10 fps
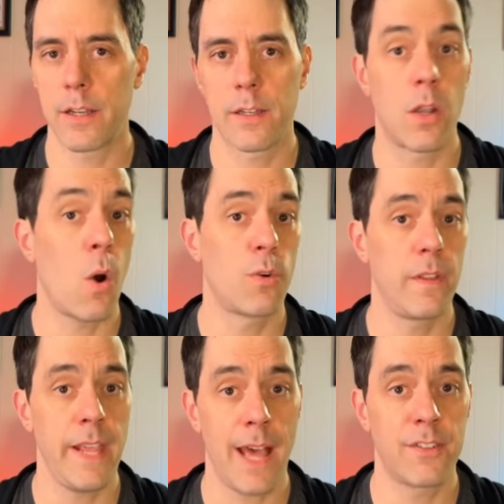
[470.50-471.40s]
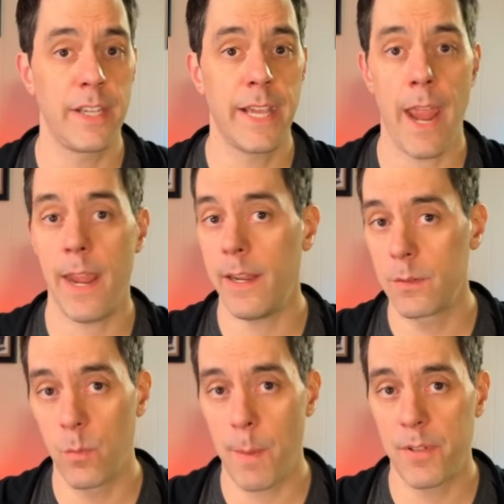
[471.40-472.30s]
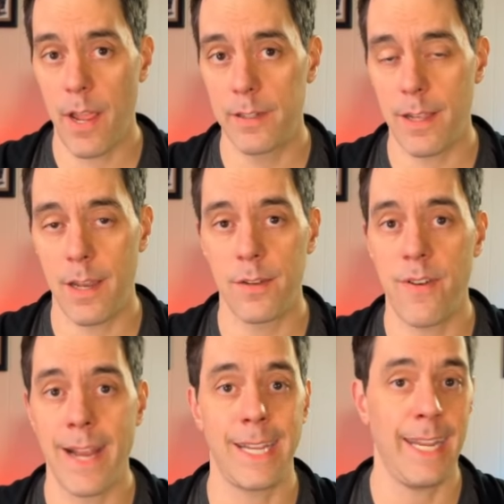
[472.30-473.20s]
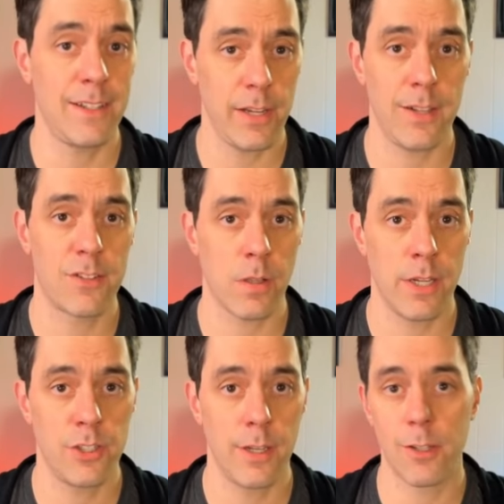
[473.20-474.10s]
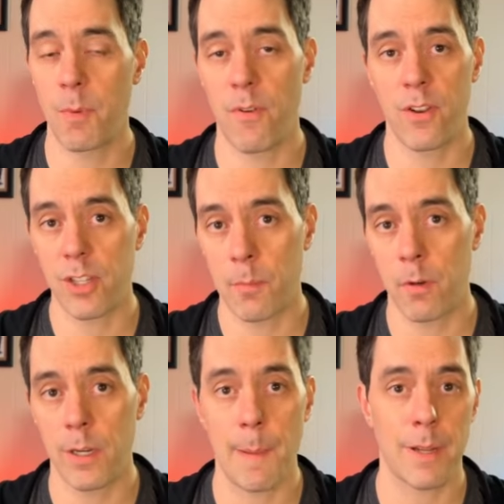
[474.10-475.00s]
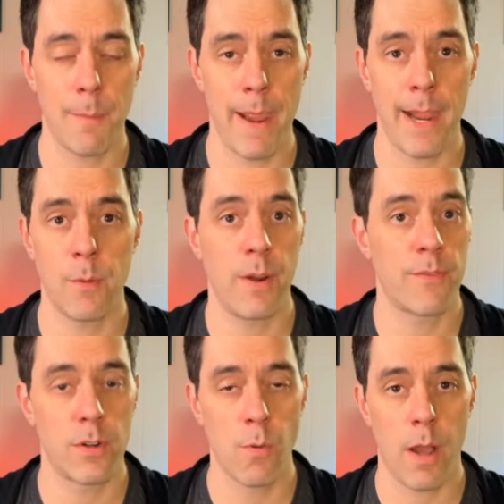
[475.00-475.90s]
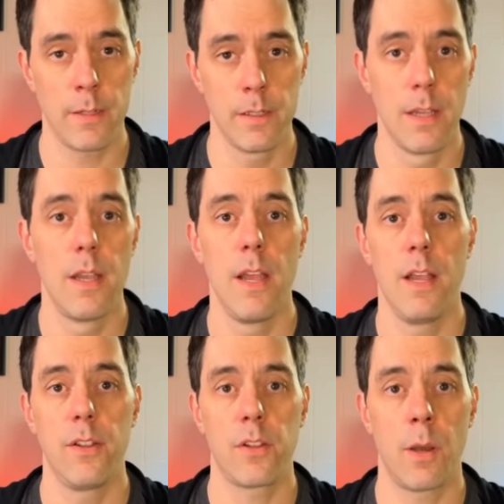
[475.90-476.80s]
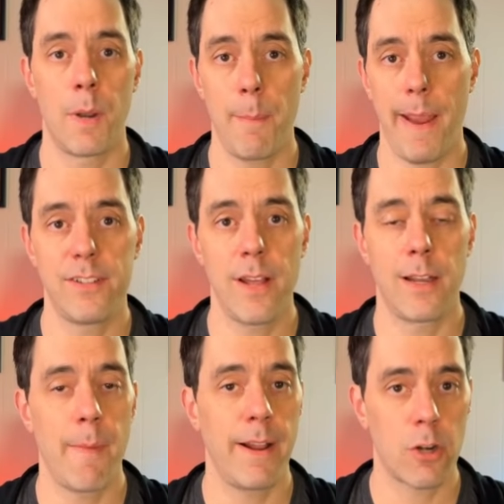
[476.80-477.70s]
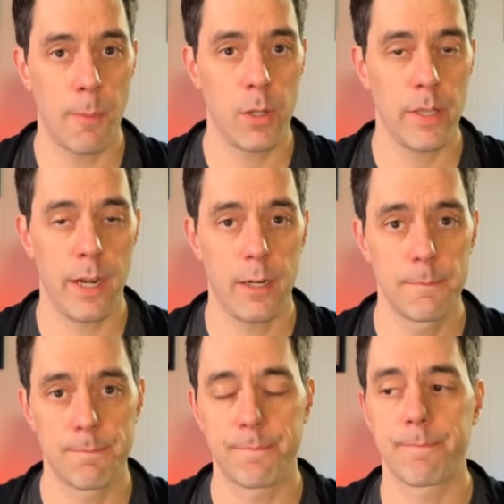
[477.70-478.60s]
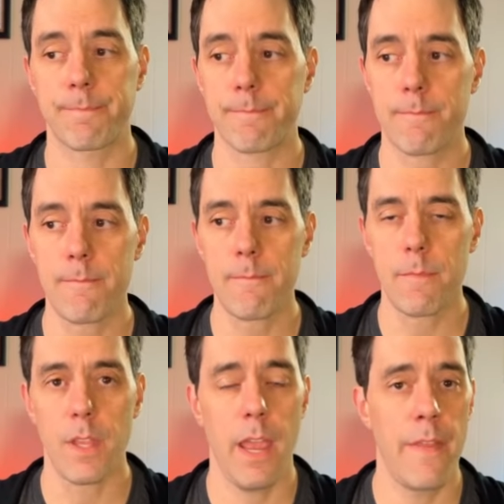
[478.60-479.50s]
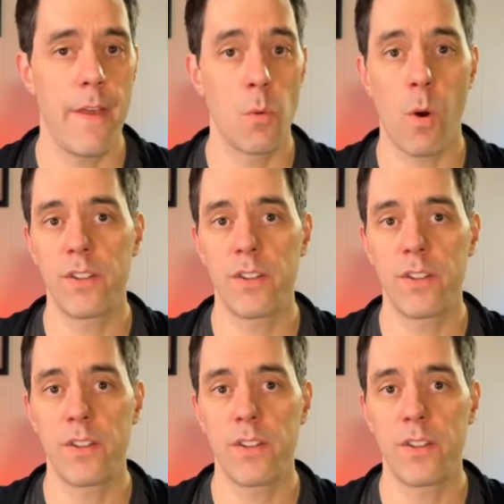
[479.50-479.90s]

go to the SDK website and find its installation. It's going to be very similar. You type a command and wait for it to run. So I'm going to paste that into my terminal here. And then once